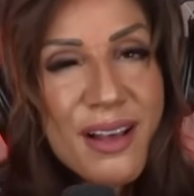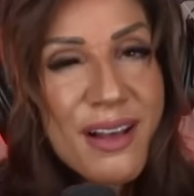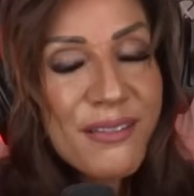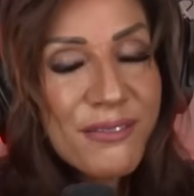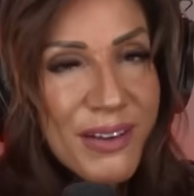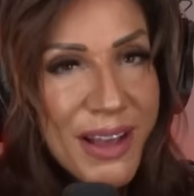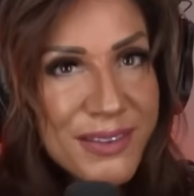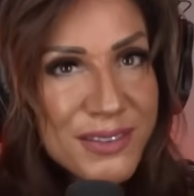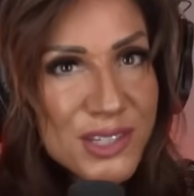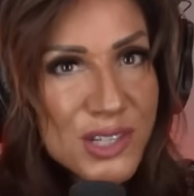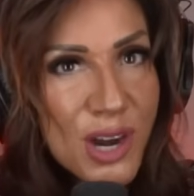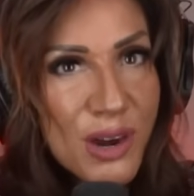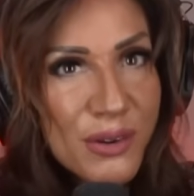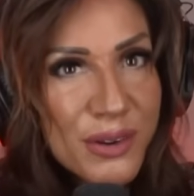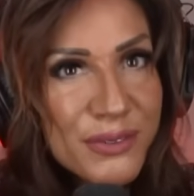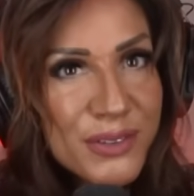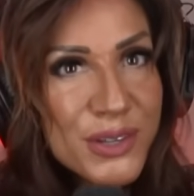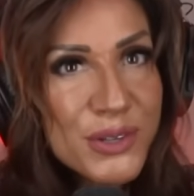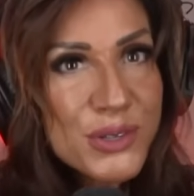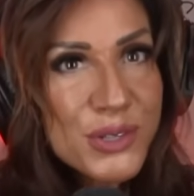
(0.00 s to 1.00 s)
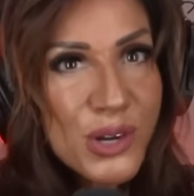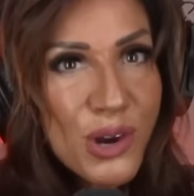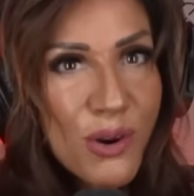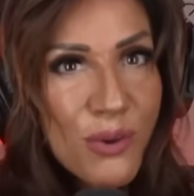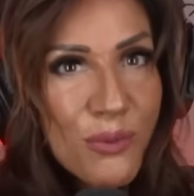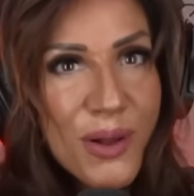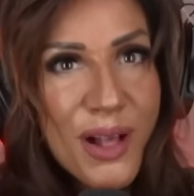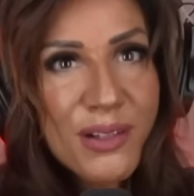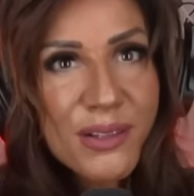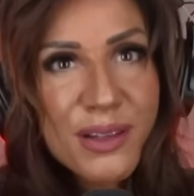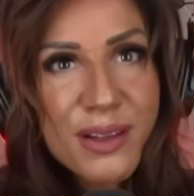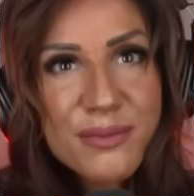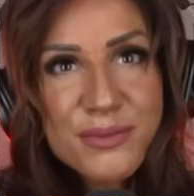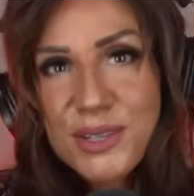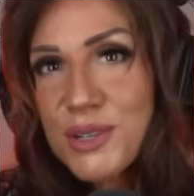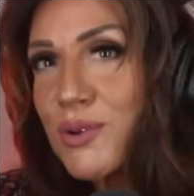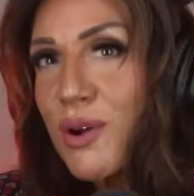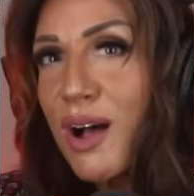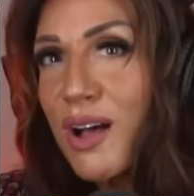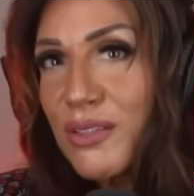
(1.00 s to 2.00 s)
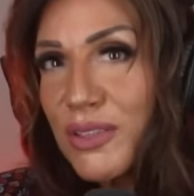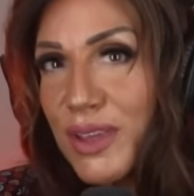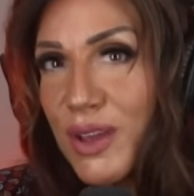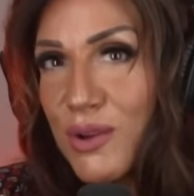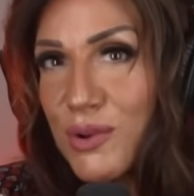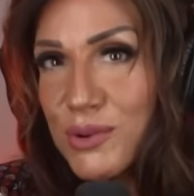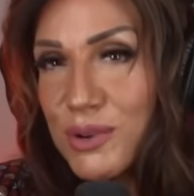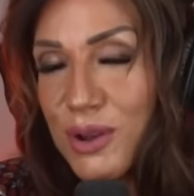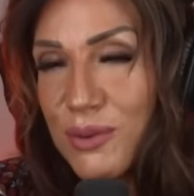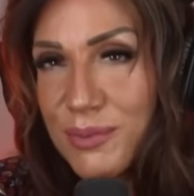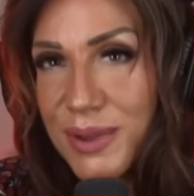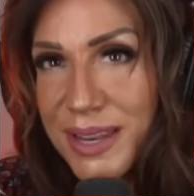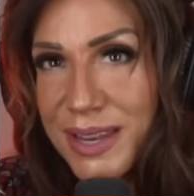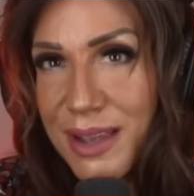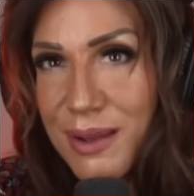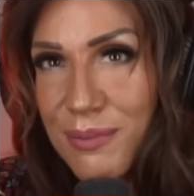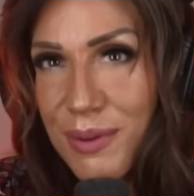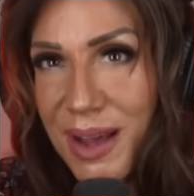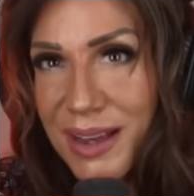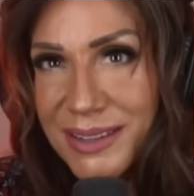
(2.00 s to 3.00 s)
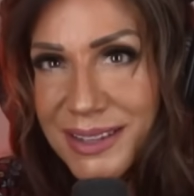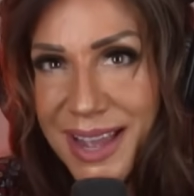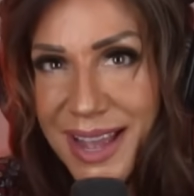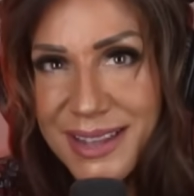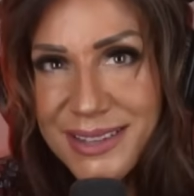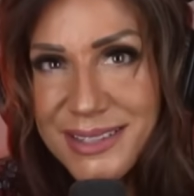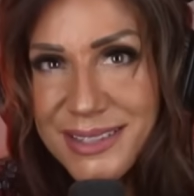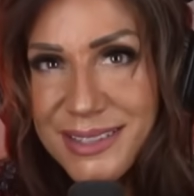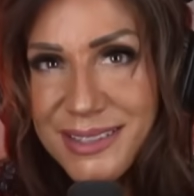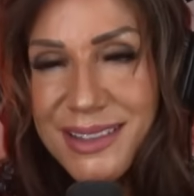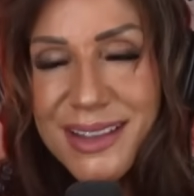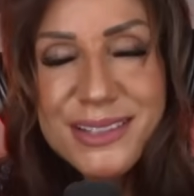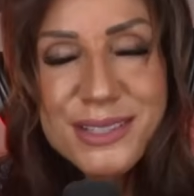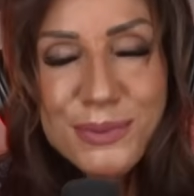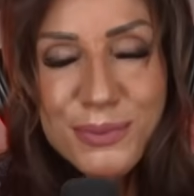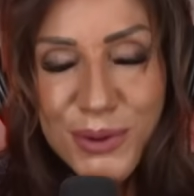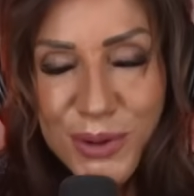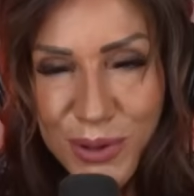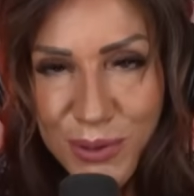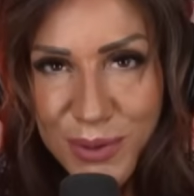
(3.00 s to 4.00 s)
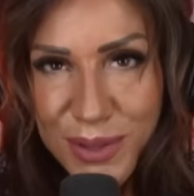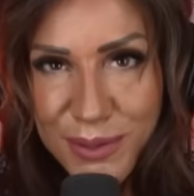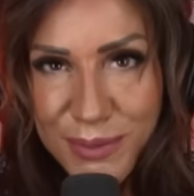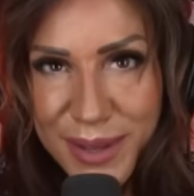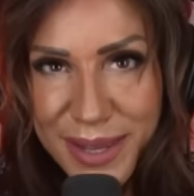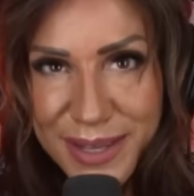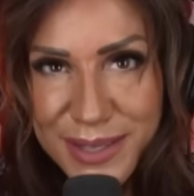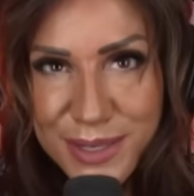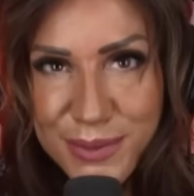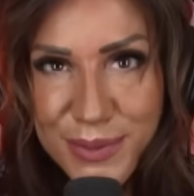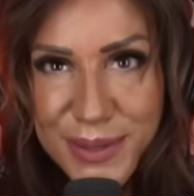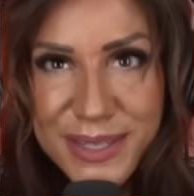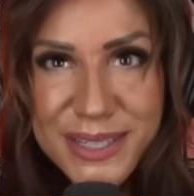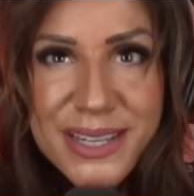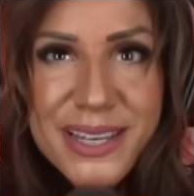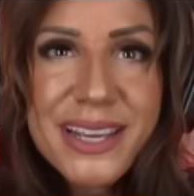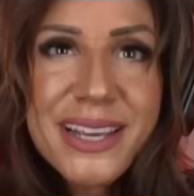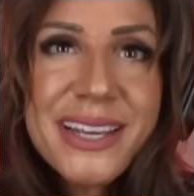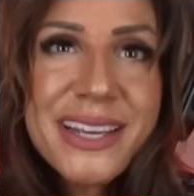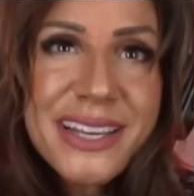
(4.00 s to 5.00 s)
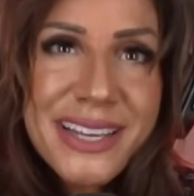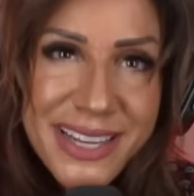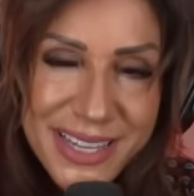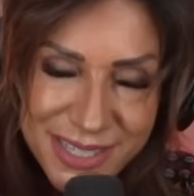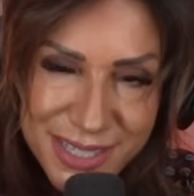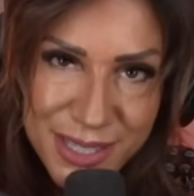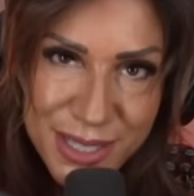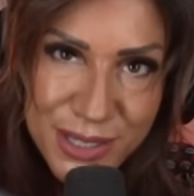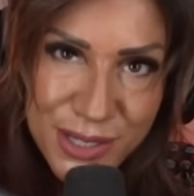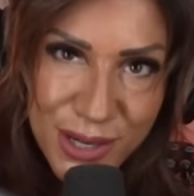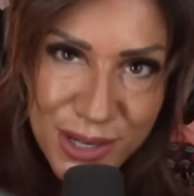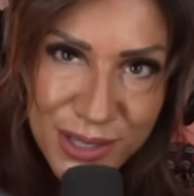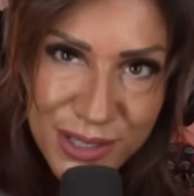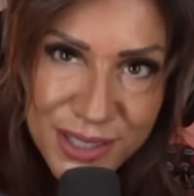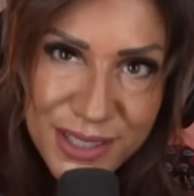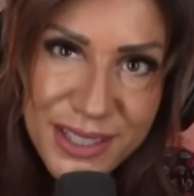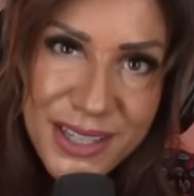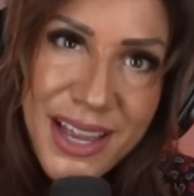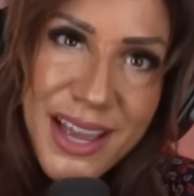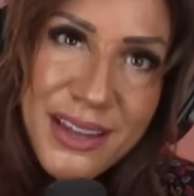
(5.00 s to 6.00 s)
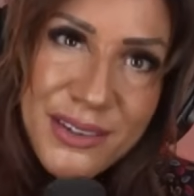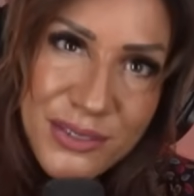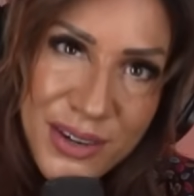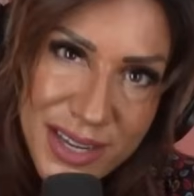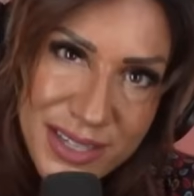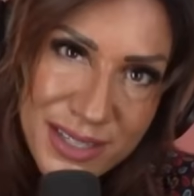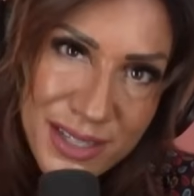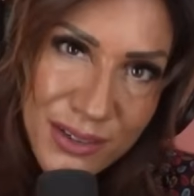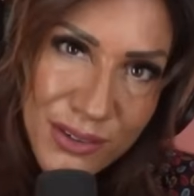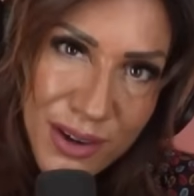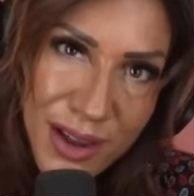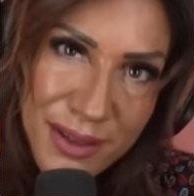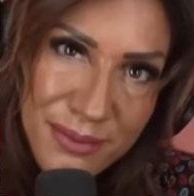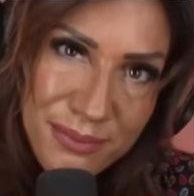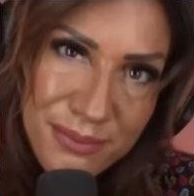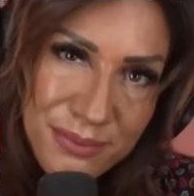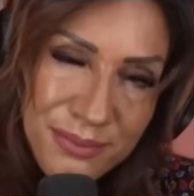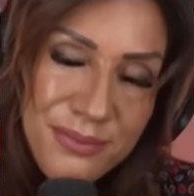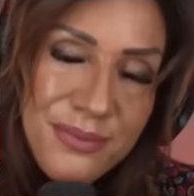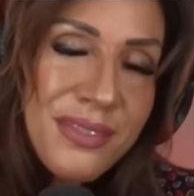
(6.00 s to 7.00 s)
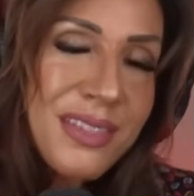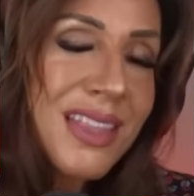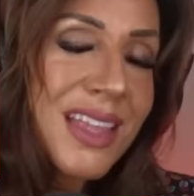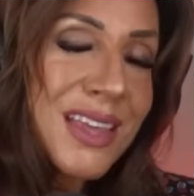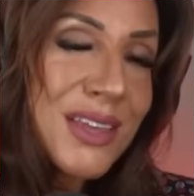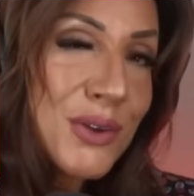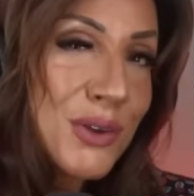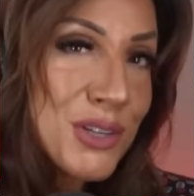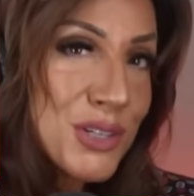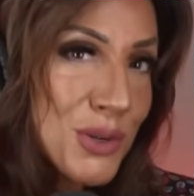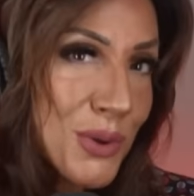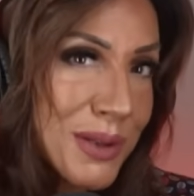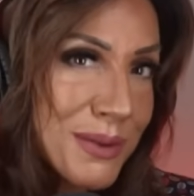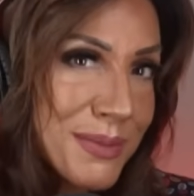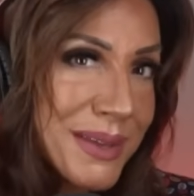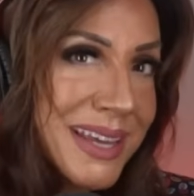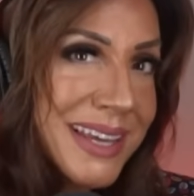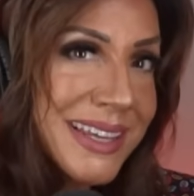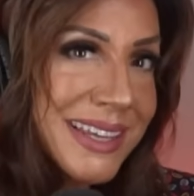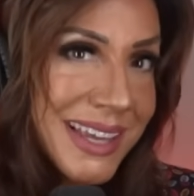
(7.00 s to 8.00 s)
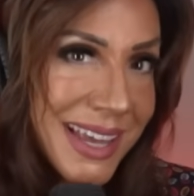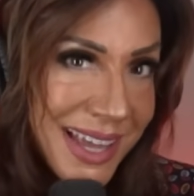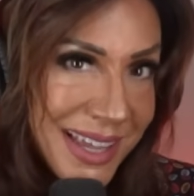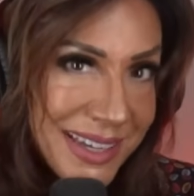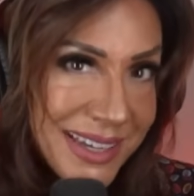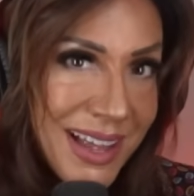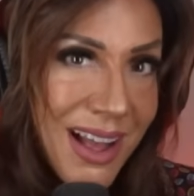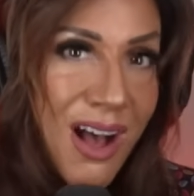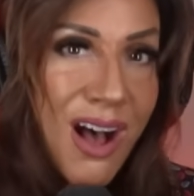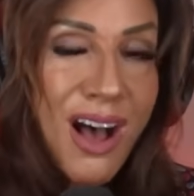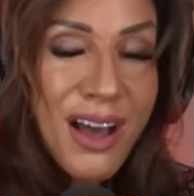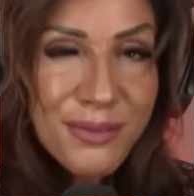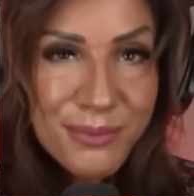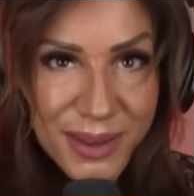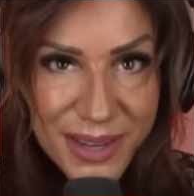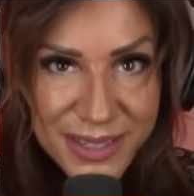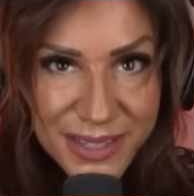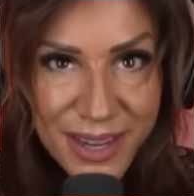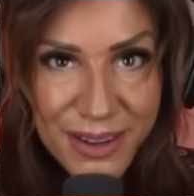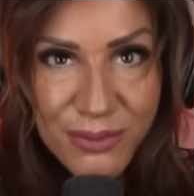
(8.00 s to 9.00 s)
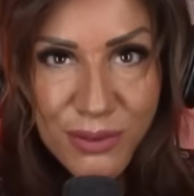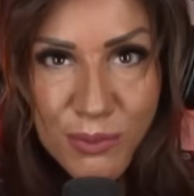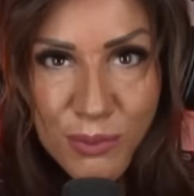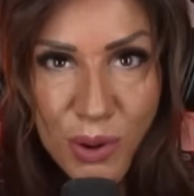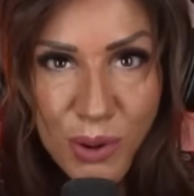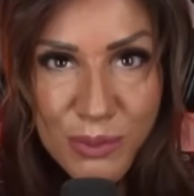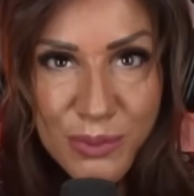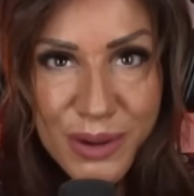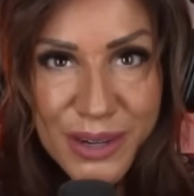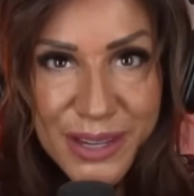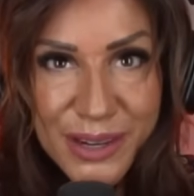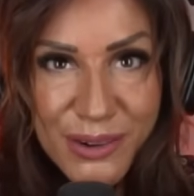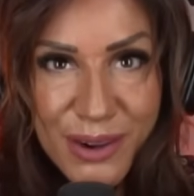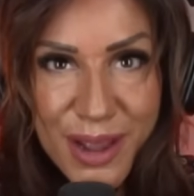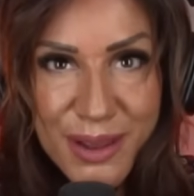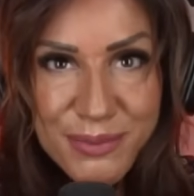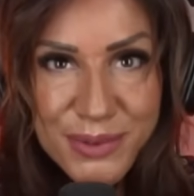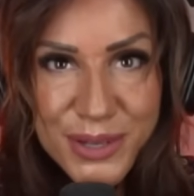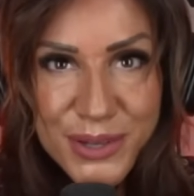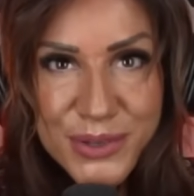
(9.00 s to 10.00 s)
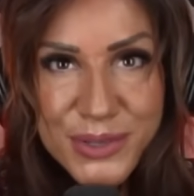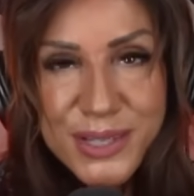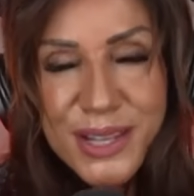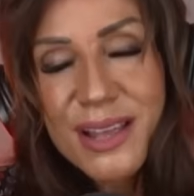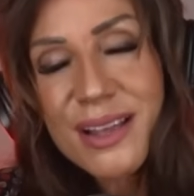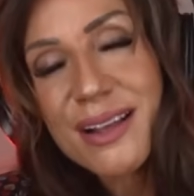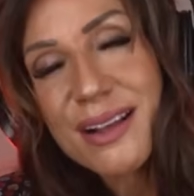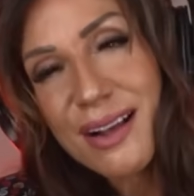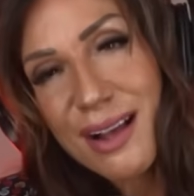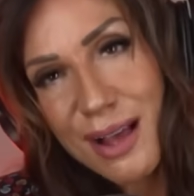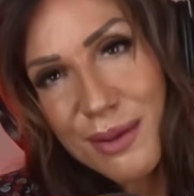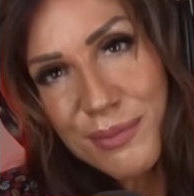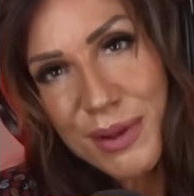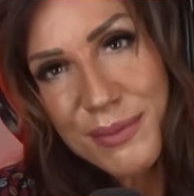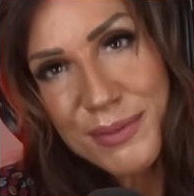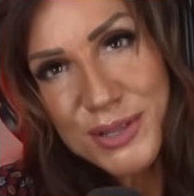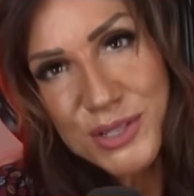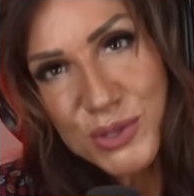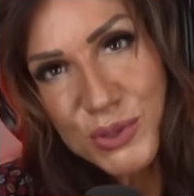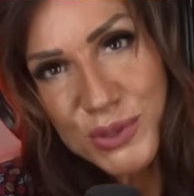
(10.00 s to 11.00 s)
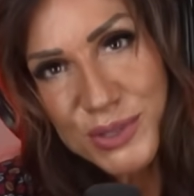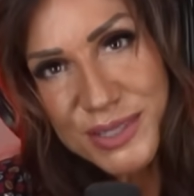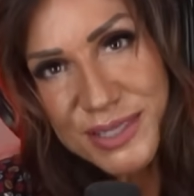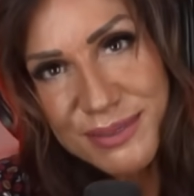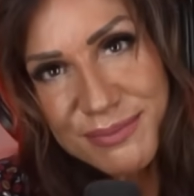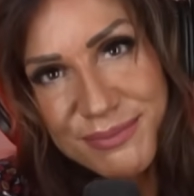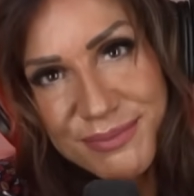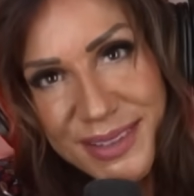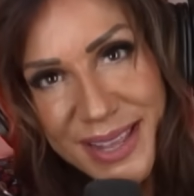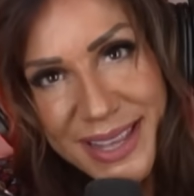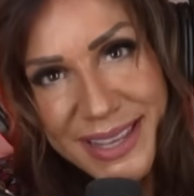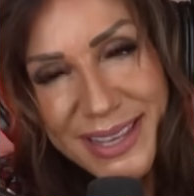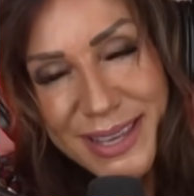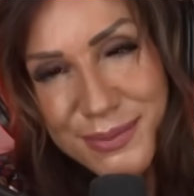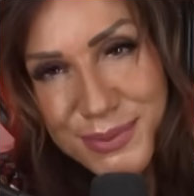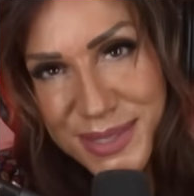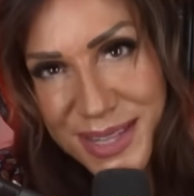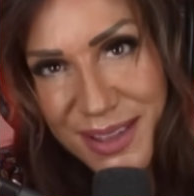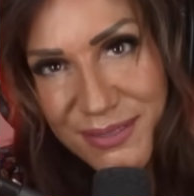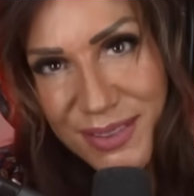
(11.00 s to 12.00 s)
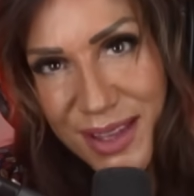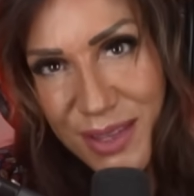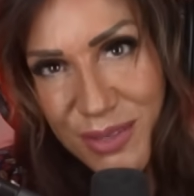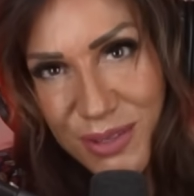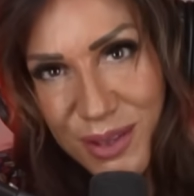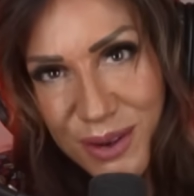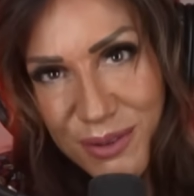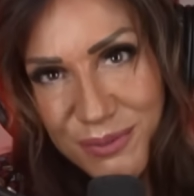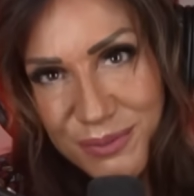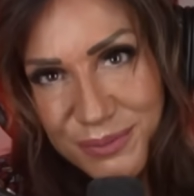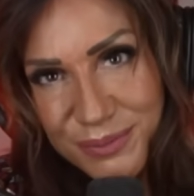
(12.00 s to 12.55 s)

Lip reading: 5-star reviews are welcome to all the Oh No Media podcasts. That's Murder with My Husband, Into the Dark, and Rise in Crime. You can join me again on Monday for more morning crime news. I'm Mama Jules, and keep safe out there.